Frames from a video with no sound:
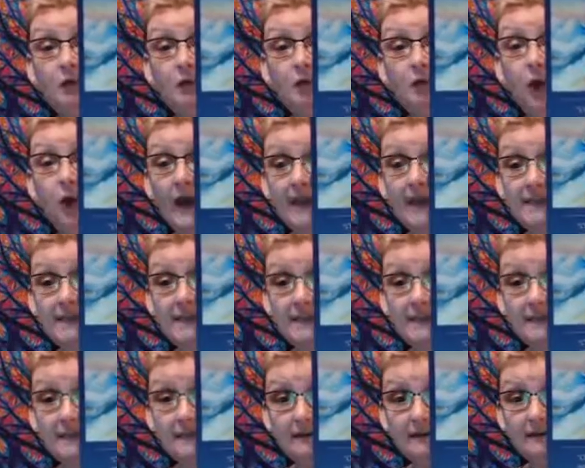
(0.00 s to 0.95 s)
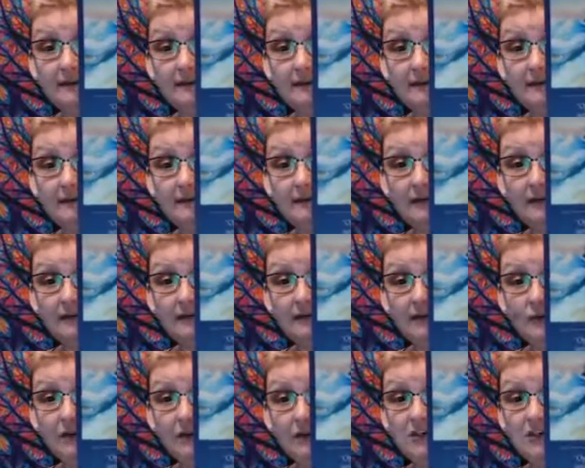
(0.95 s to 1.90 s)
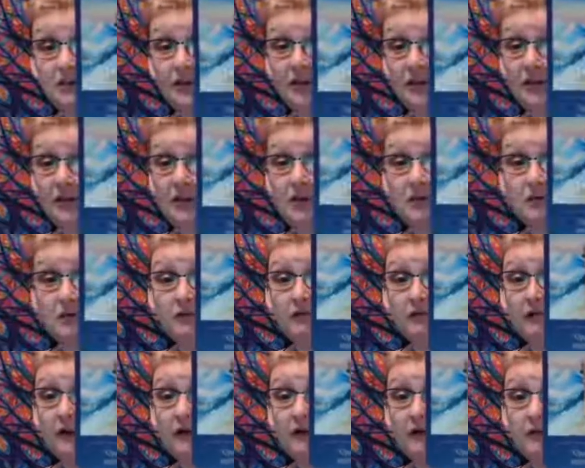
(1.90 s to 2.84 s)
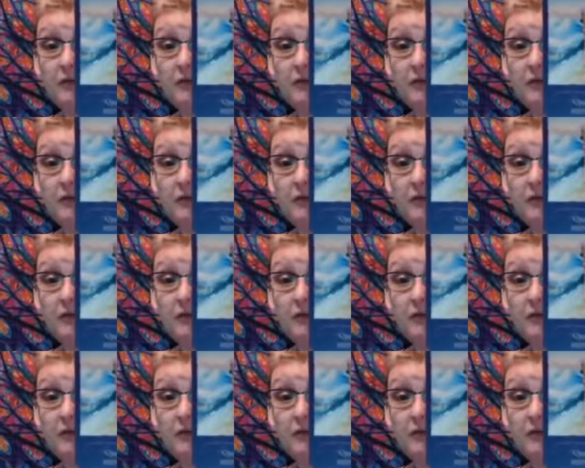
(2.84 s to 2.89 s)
white, which tells me you're a very